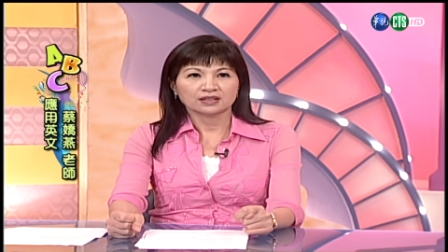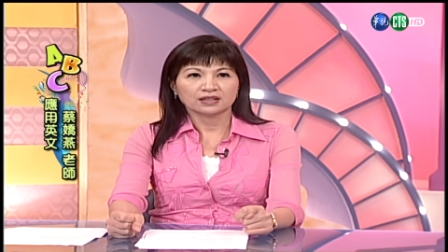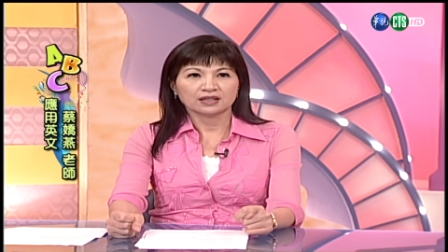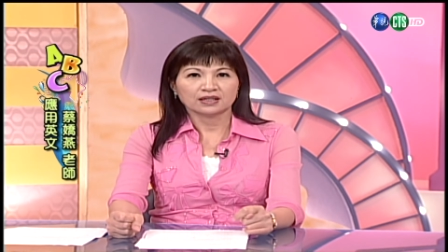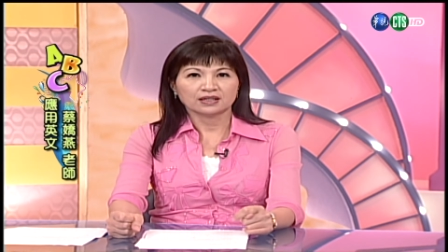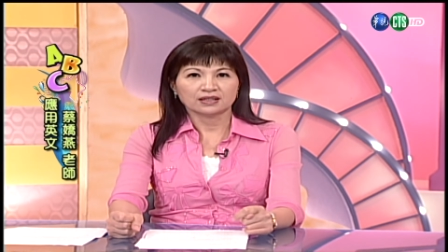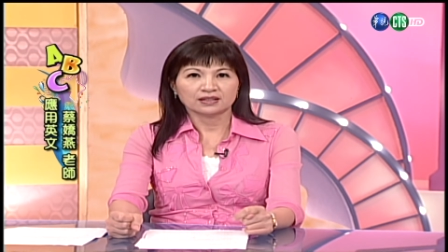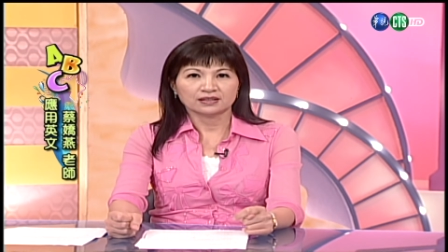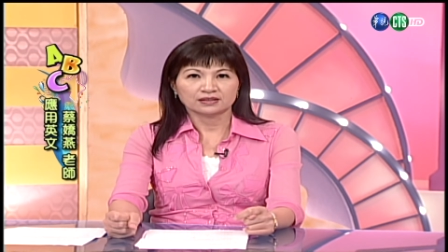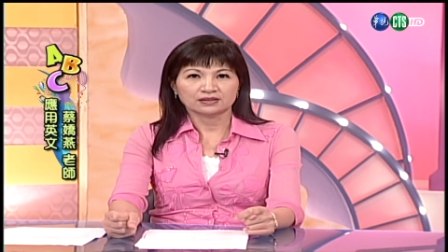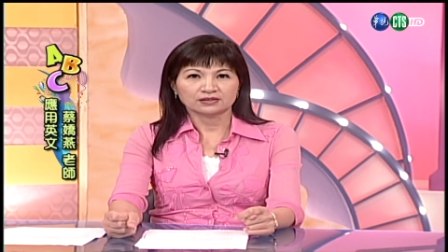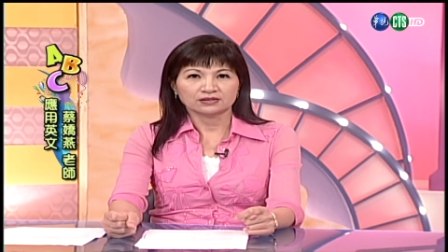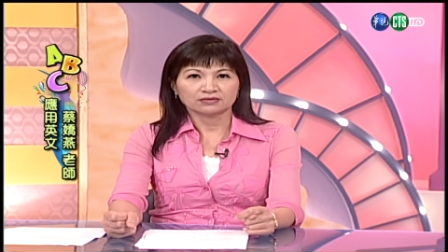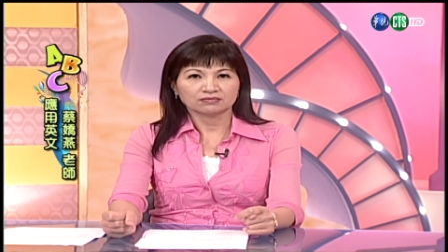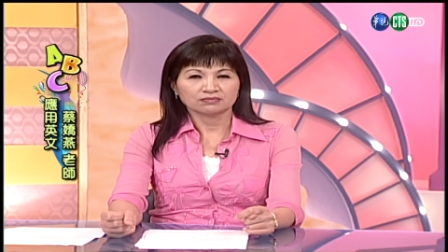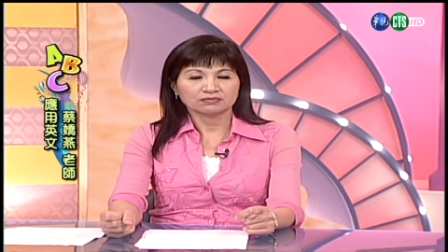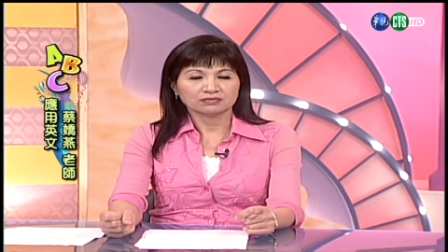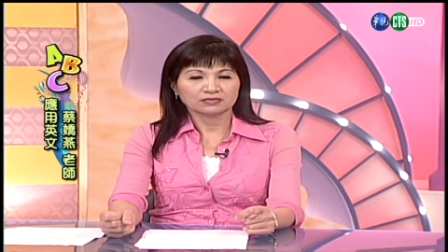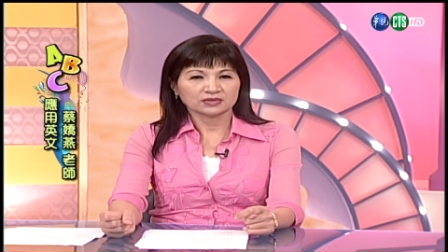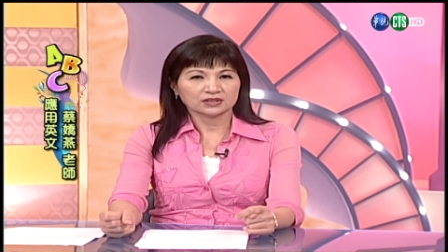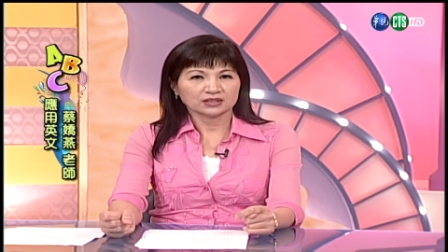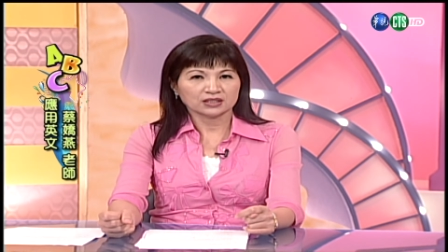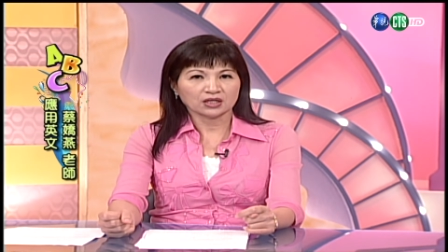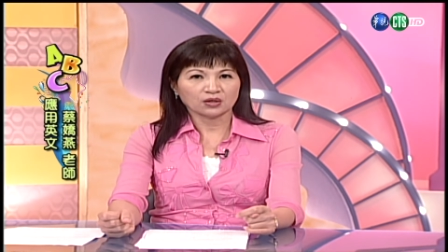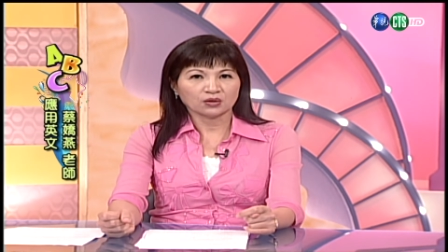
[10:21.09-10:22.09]
Uh,
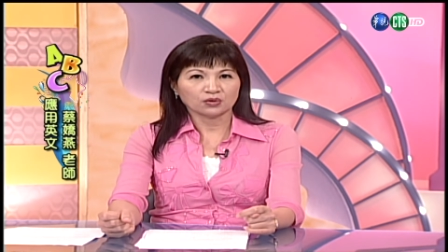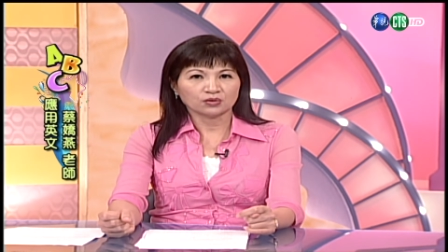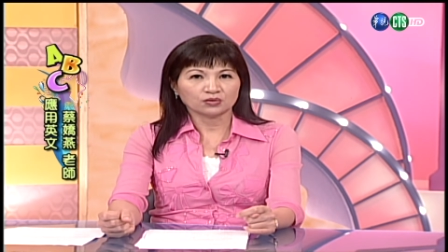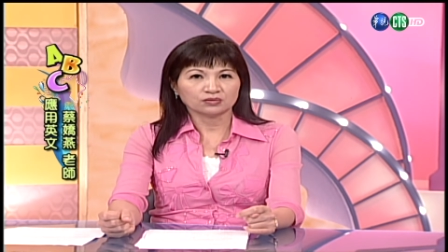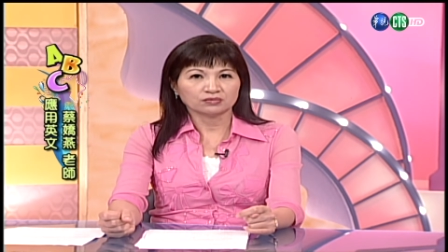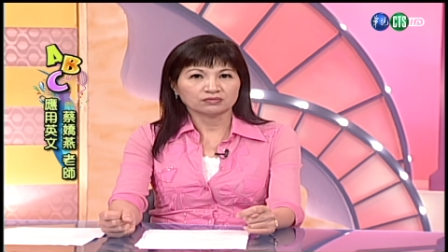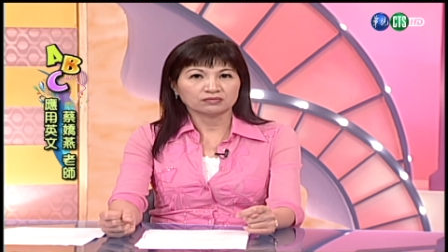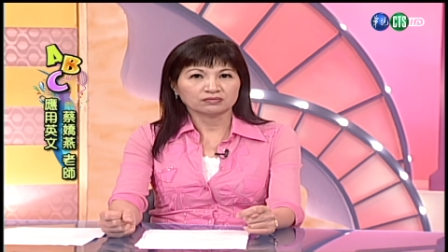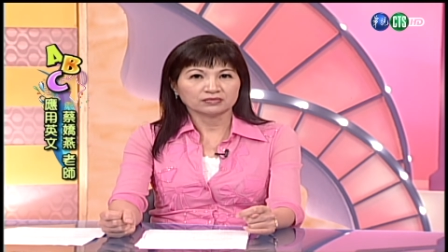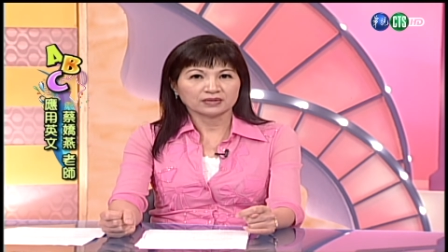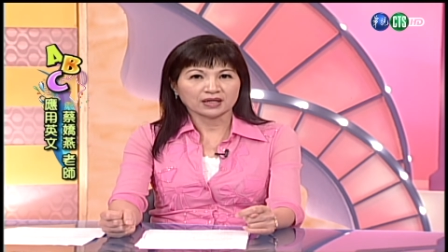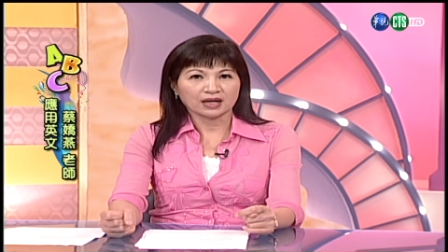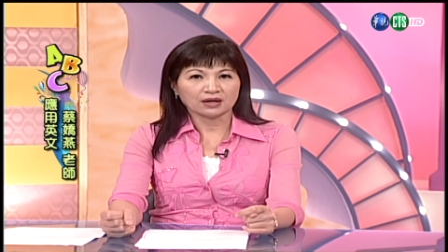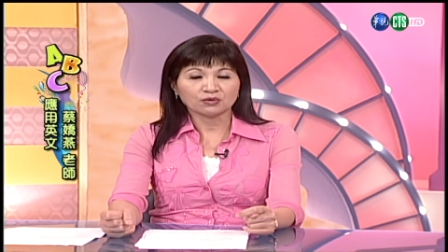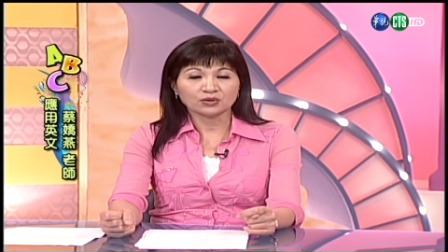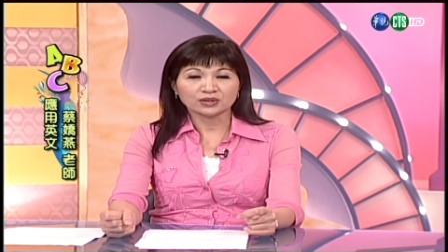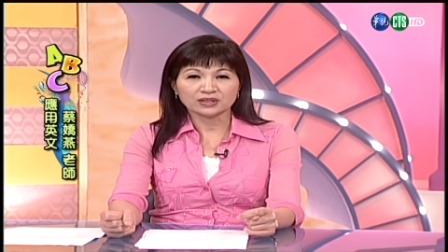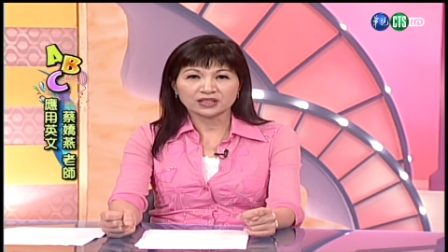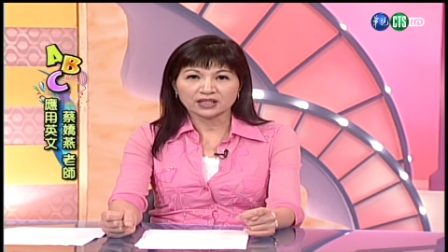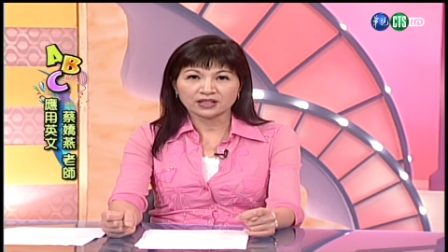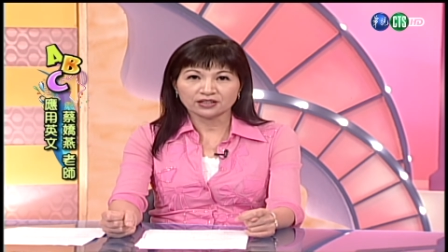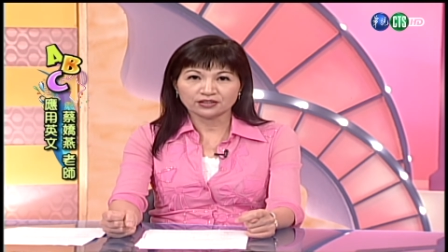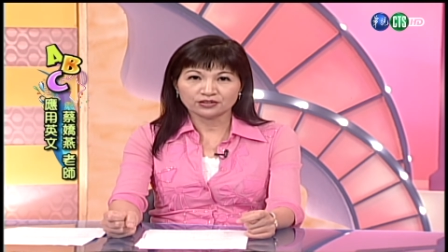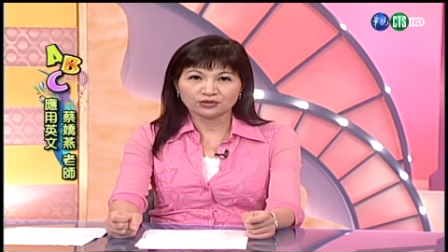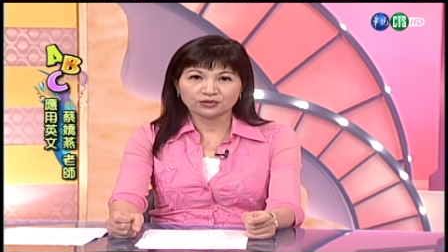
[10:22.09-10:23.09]
so I will
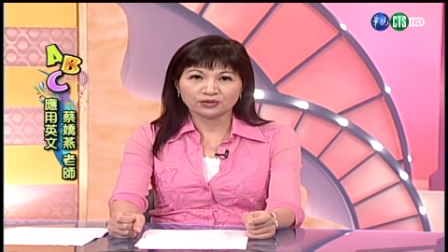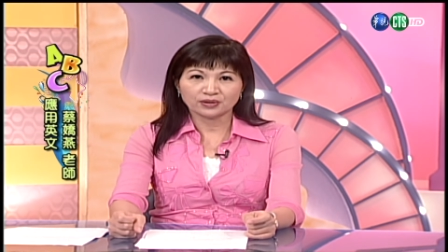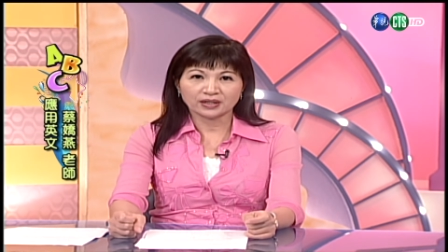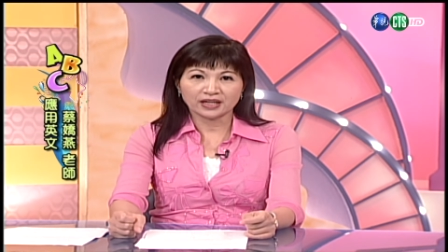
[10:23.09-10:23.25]
tell you